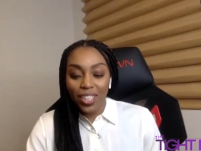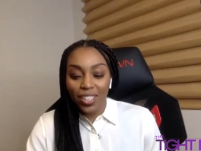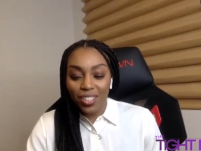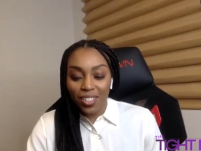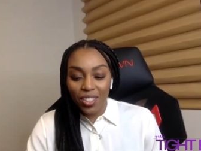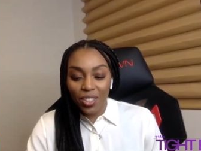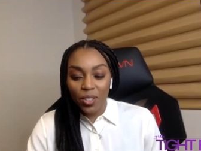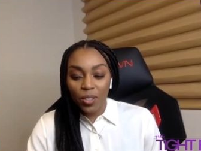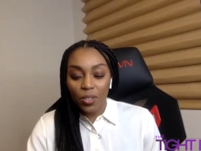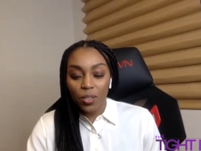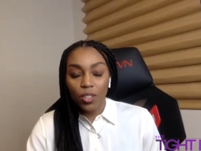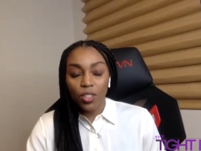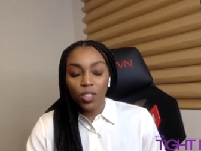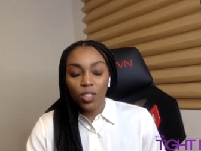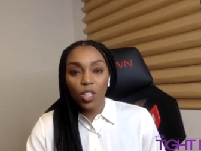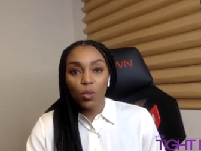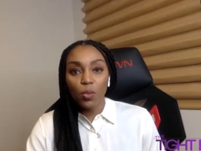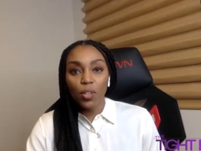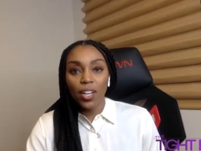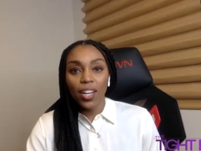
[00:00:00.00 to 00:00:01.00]
So,
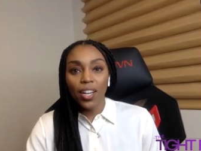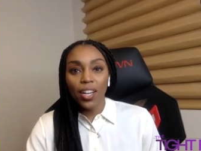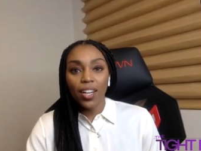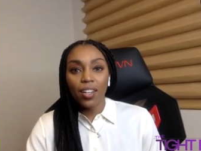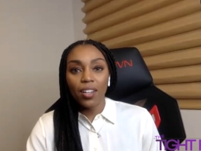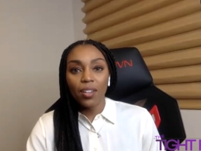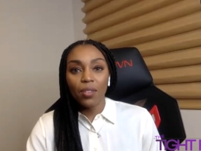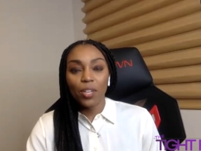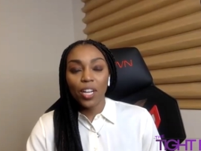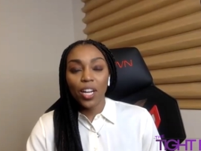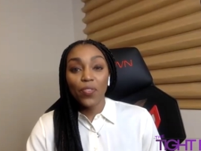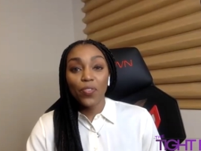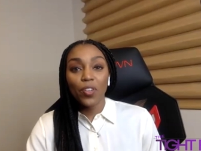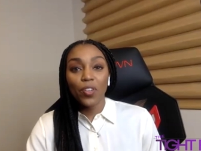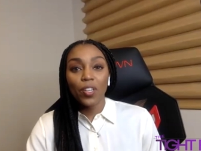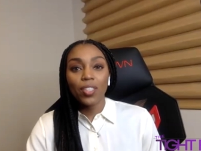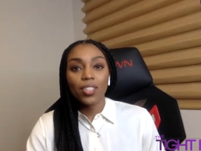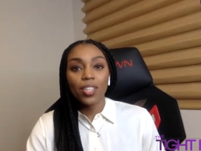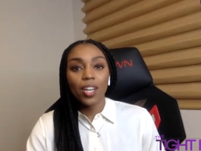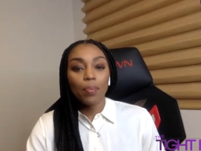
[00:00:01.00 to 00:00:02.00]
when I
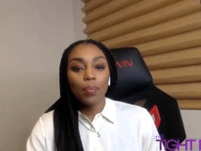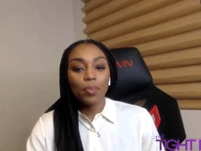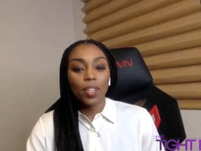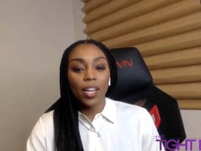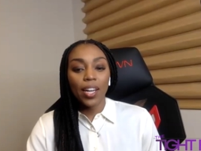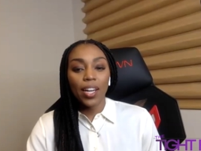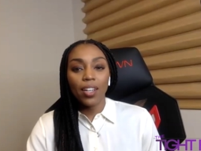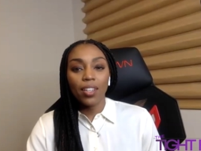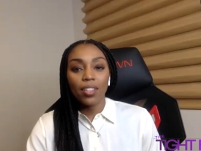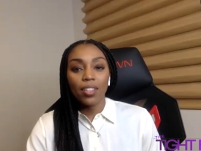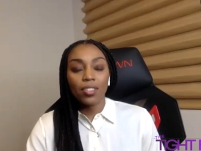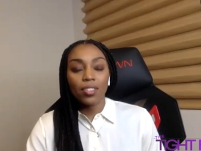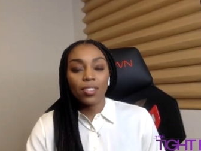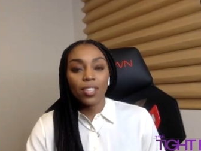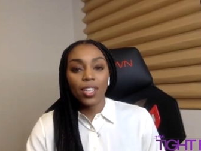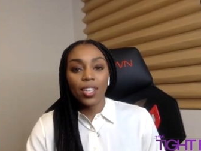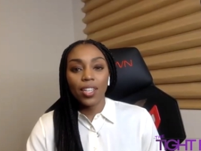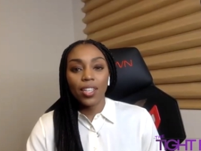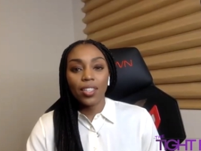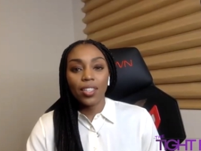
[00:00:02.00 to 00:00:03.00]
first opted out,
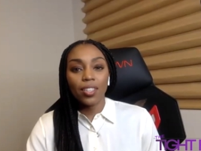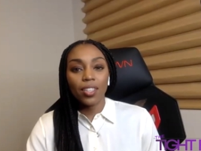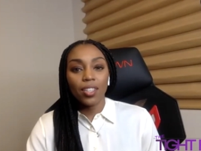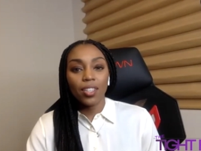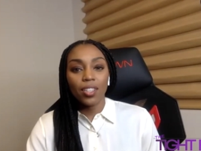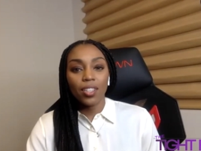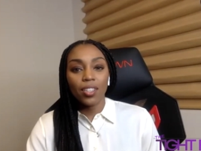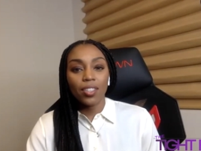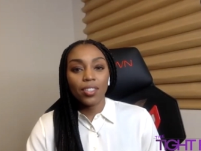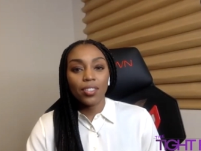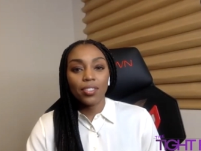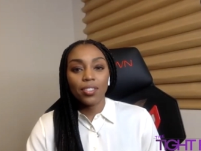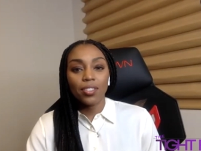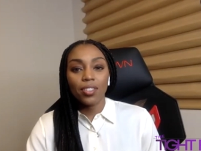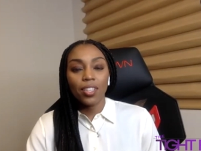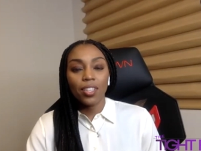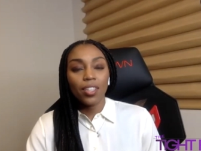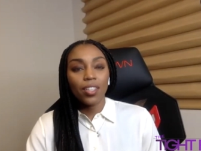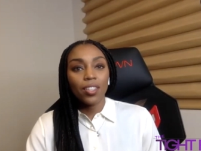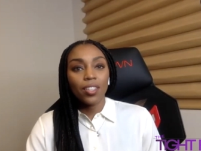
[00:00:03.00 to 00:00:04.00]
and
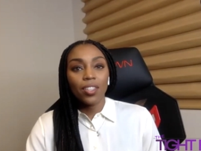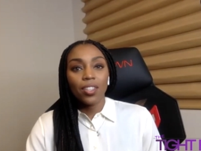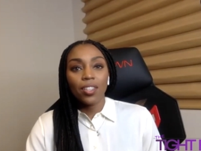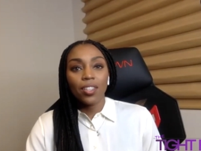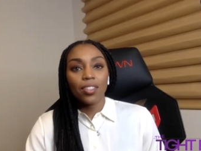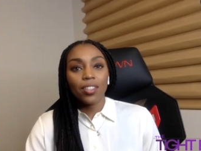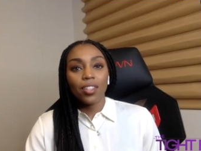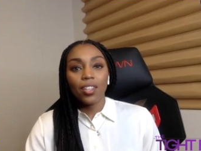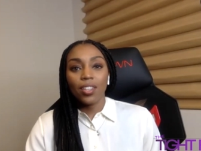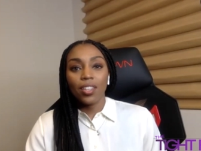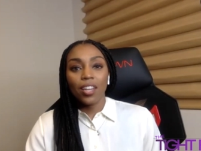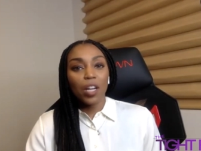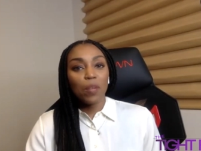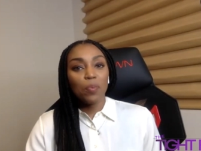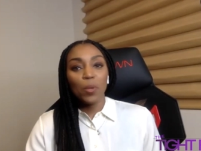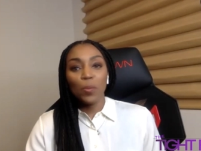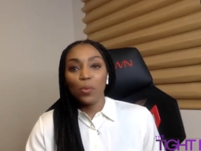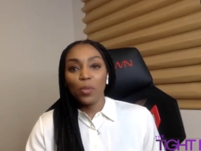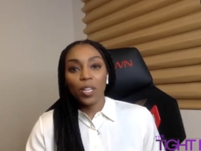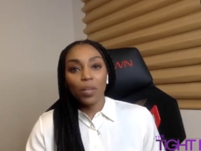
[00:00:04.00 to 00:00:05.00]
a lot of
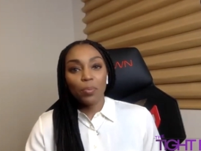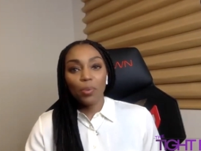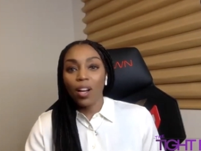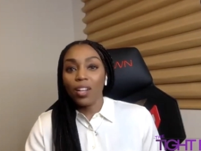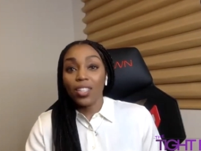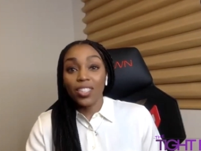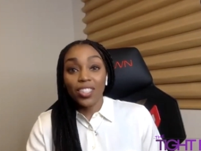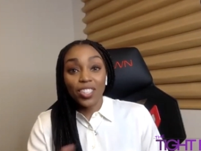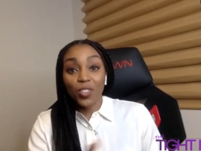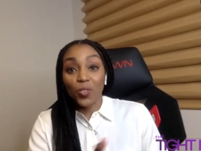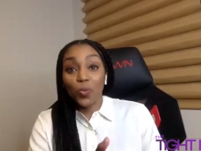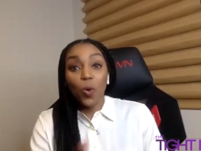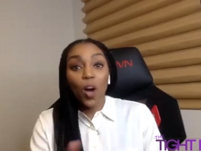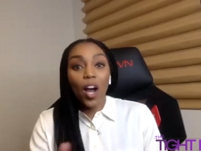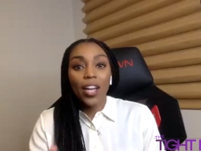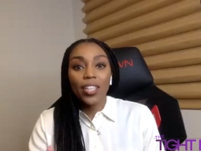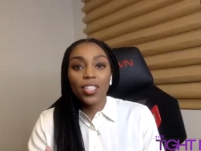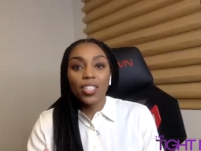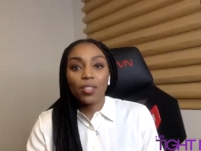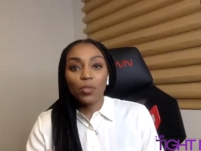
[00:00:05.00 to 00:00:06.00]
people can probably just
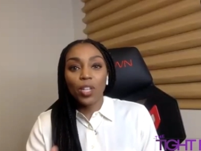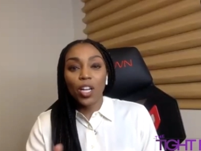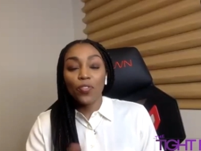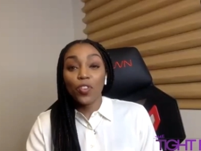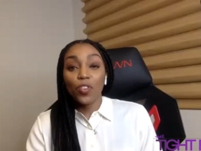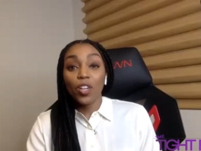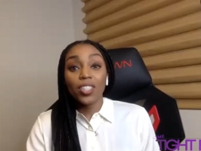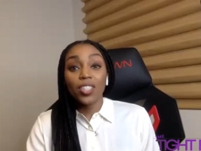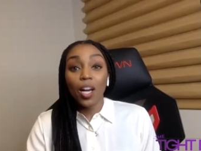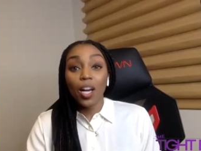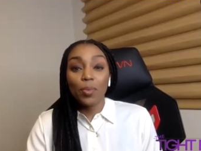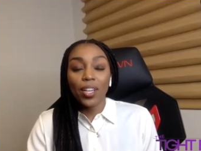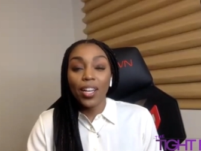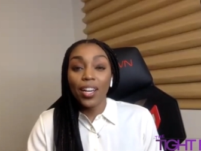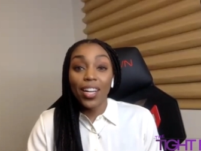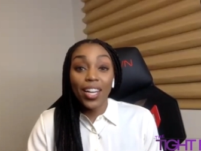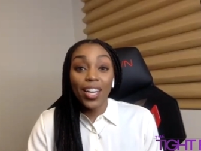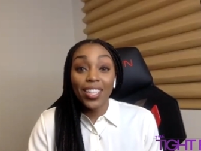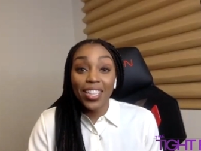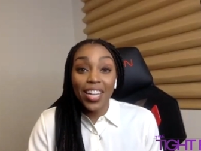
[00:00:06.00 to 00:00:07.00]
watch it. When I first opted
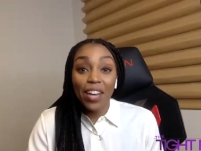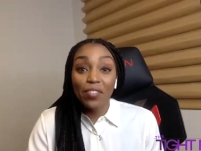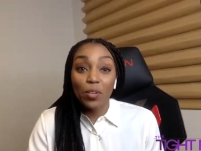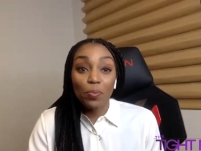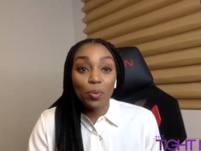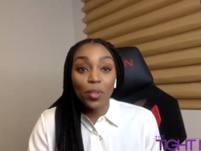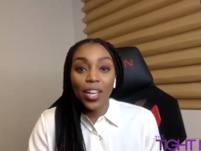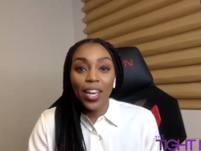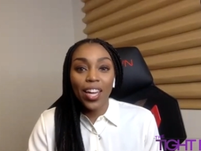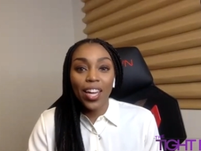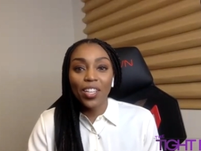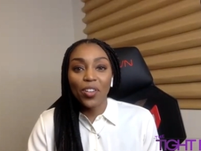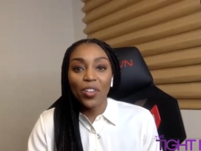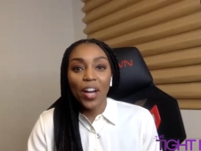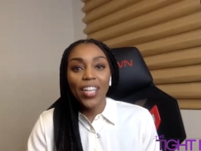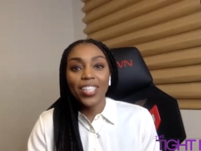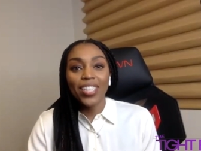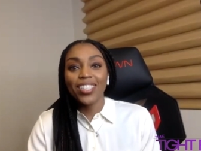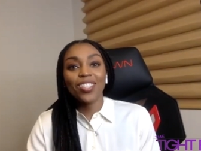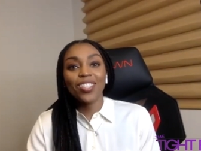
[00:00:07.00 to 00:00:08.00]
out, I didn't have a plan.
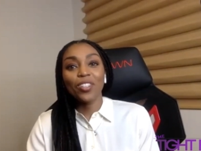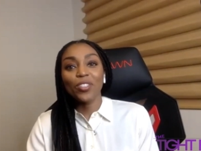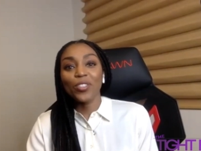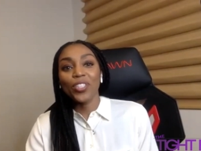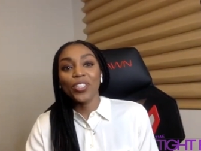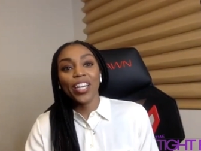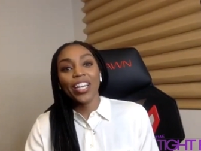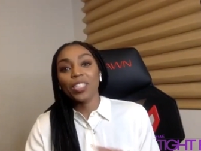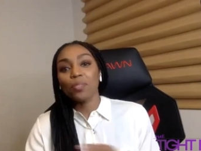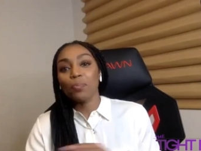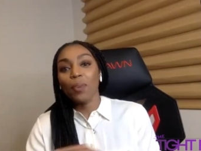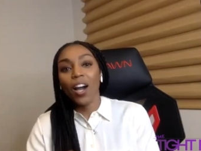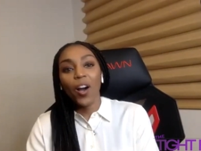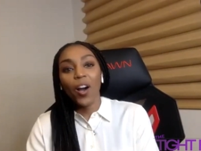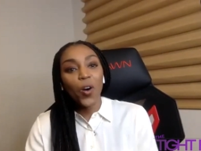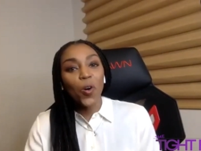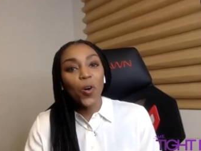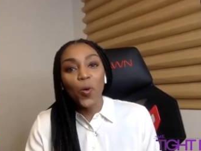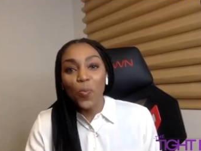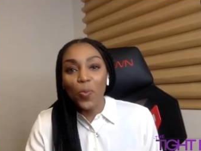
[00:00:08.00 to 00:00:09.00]
I just told you guys my
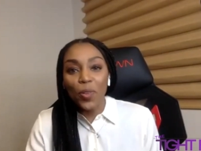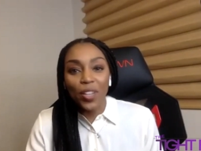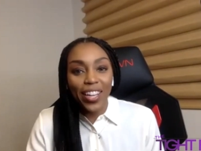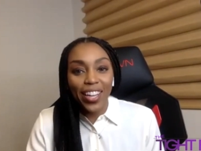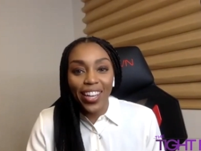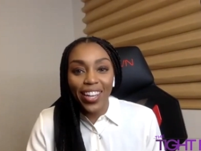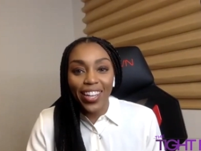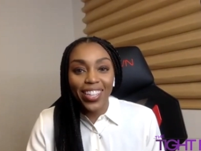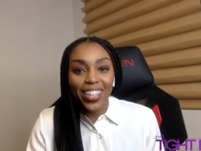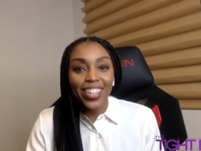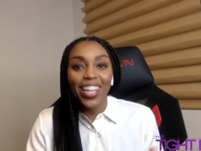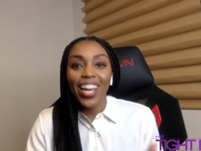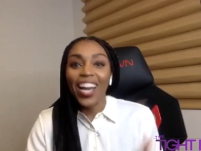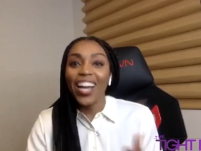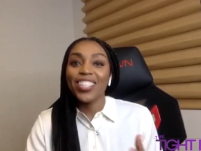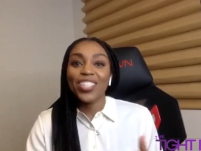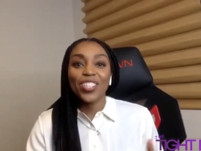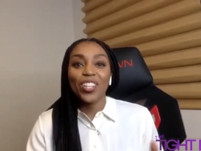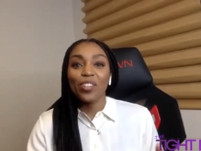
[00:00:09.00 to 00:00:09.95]
whole plan the last year.